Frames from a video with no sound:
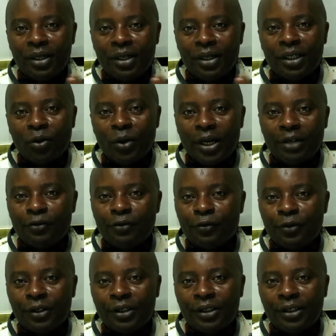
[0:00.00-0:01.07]
the wife
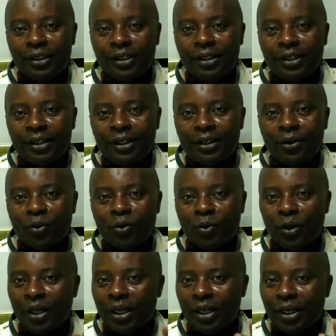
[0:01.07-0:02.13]

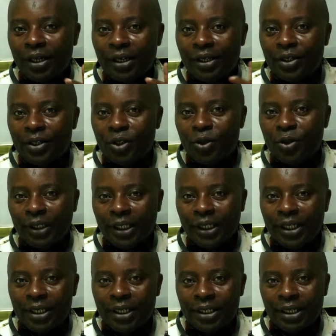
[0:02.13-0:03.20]
will join the
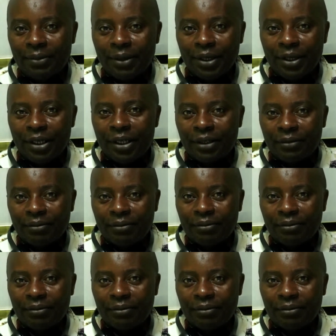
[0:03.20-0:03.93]
kids in America.